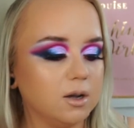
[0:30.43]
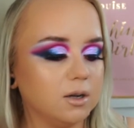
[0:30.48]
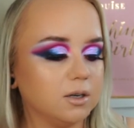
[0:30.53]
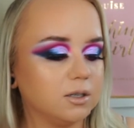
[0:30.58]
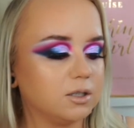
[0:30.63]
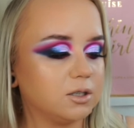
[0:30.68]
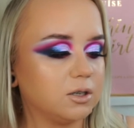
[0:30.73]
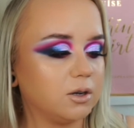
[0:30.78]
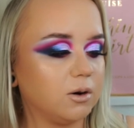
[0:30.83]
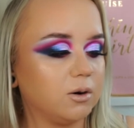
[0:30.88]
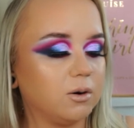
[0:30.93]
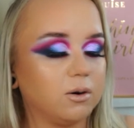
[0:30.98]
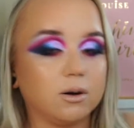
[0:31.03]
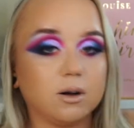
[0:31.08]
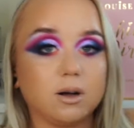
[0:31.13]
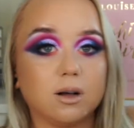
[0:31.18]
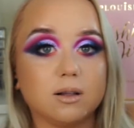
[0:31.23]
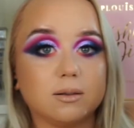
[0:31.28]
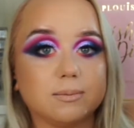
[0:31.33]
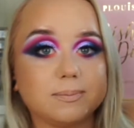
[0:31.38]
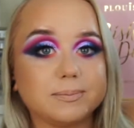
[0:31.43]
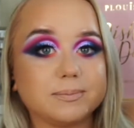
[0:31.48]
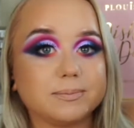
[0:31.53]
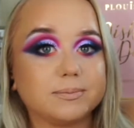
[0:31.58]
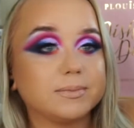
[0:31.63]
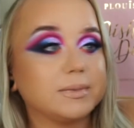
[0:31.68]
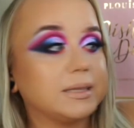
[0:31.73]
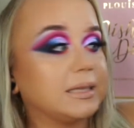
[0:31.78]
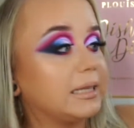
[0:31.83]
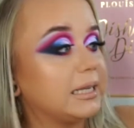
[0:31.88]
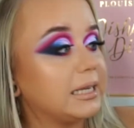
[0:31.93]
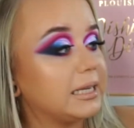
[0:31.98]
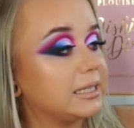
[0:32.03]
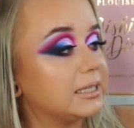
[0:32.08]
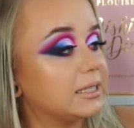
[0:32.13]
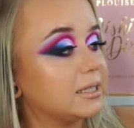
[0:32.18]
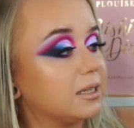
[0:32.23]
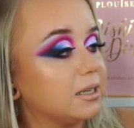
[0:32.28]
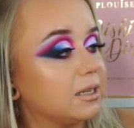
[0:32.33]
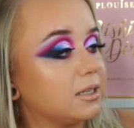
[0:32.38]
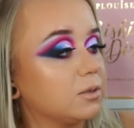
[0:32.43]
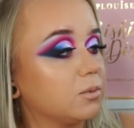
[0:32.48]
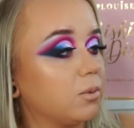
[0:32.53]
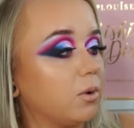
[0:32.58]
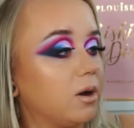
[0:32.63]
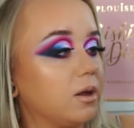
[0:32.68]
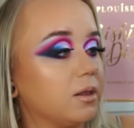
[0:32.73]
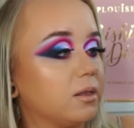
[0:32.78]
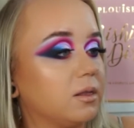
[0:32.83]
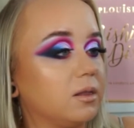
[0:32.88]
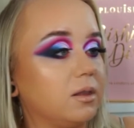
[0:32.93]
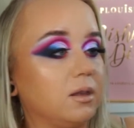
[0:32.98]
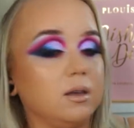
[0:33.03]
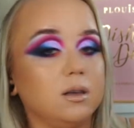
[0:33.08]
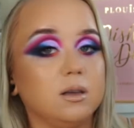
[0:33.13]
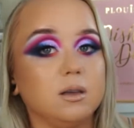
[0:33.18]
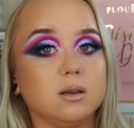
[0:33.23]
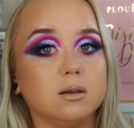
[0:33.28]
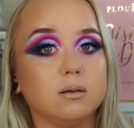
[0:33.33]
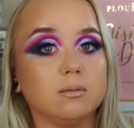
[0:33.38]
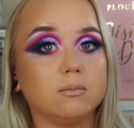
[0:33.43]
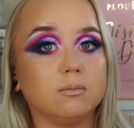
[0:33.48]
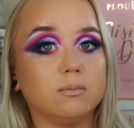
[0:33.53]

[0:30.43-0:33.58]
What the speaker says: So this is what the